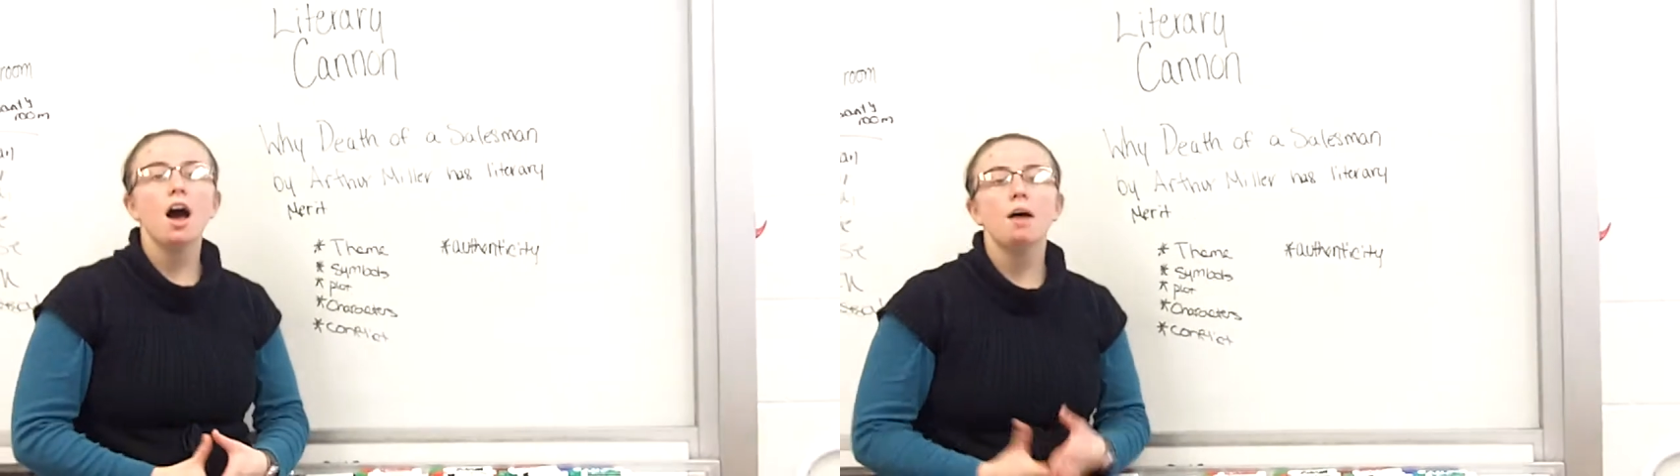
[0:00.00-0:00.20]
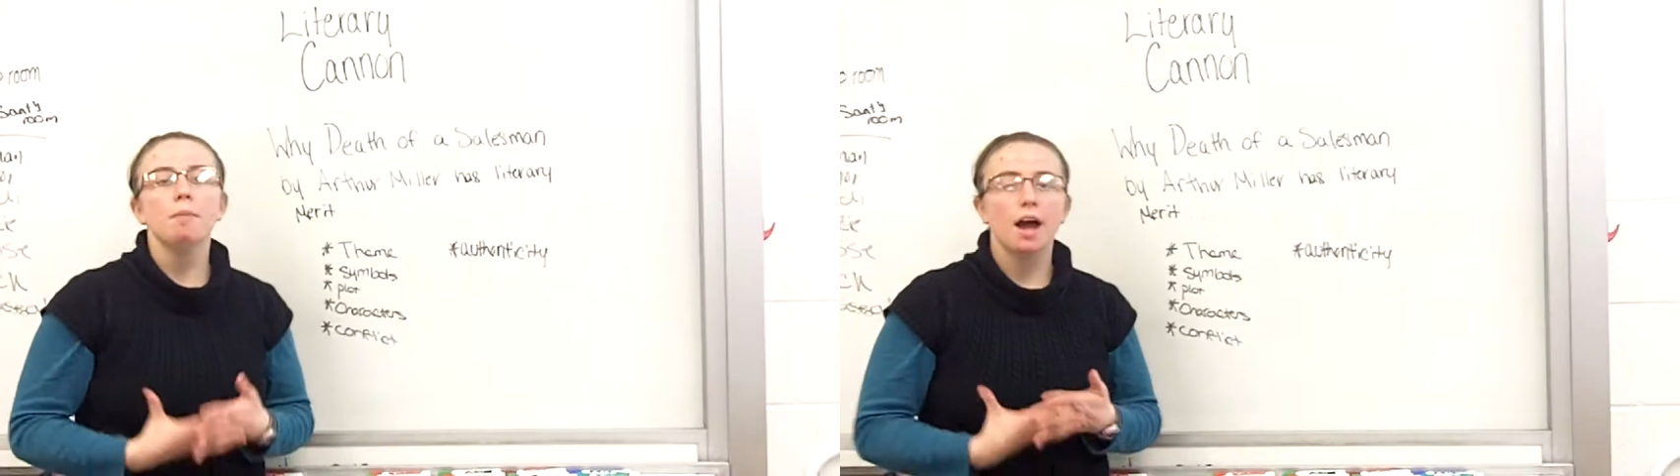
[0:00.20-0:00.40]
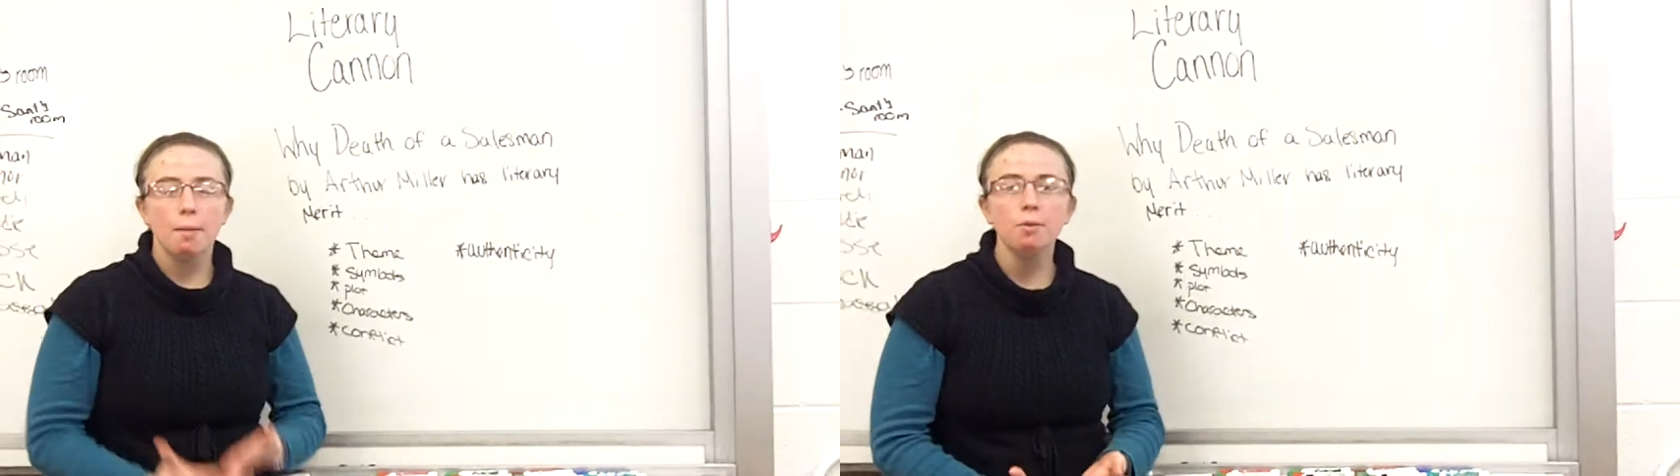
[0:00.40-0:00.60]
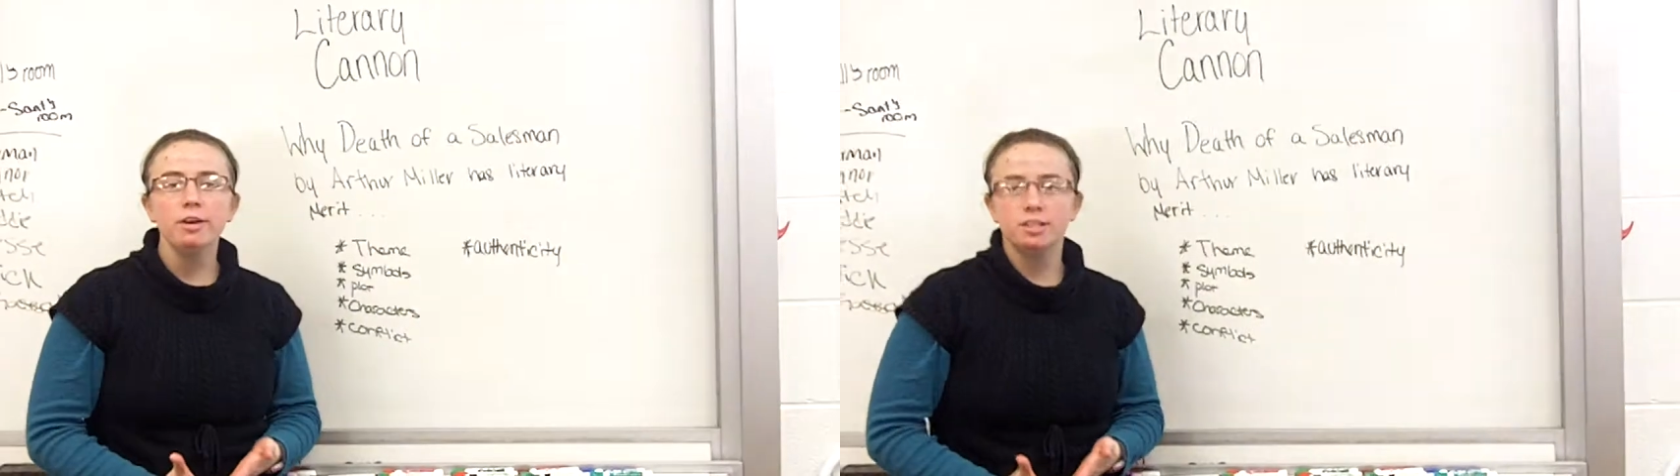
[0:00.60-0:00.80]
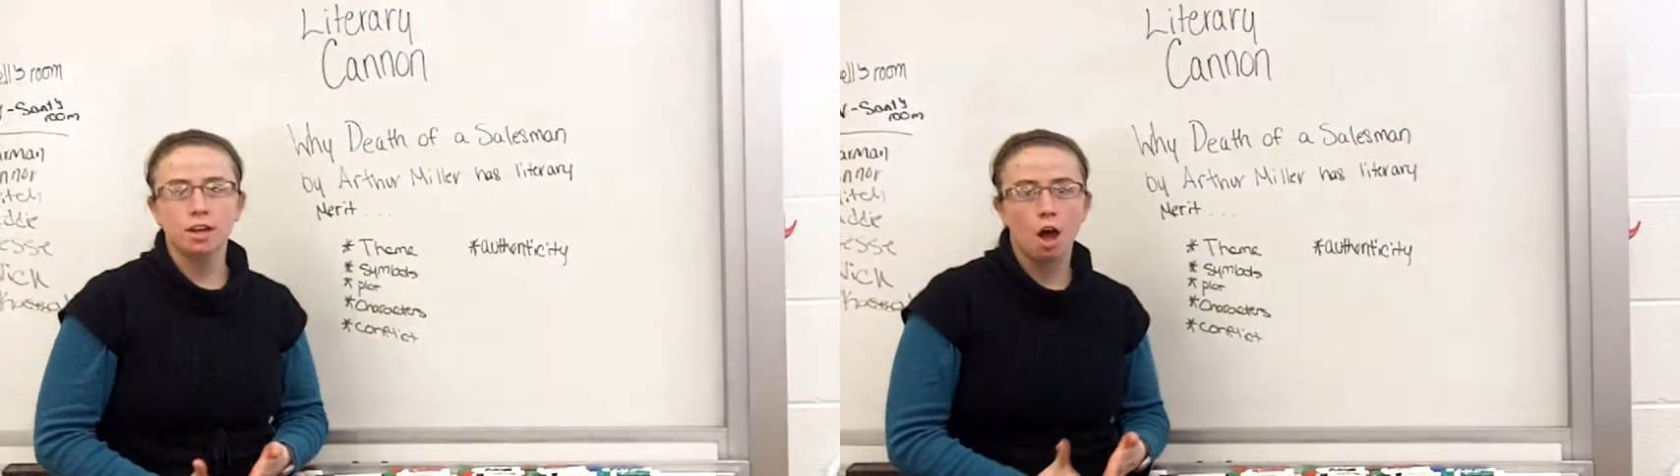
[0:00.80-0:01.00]
A
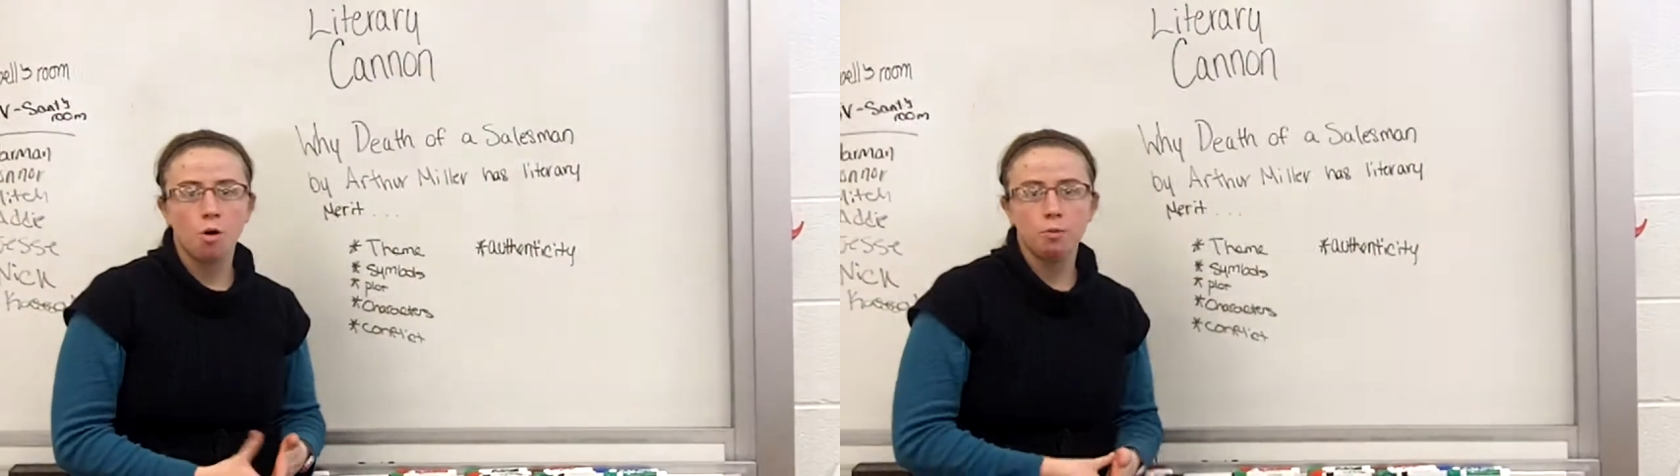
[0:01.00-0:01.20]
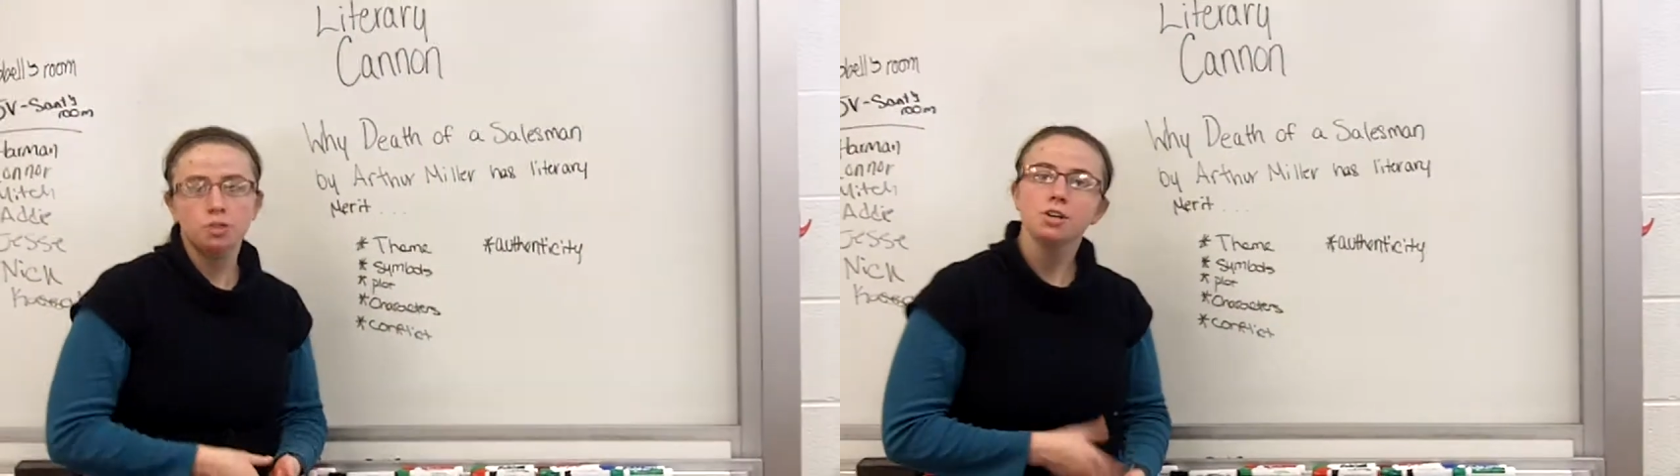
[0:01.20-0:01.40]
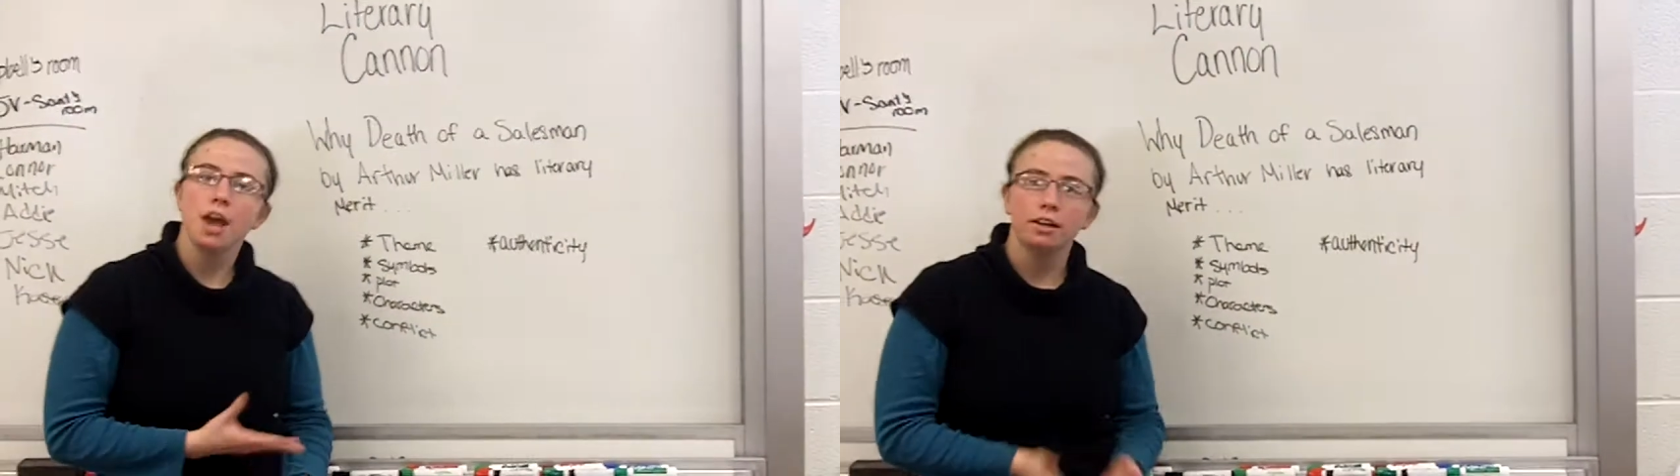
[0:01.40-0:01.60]
couple weeks ago, Mr.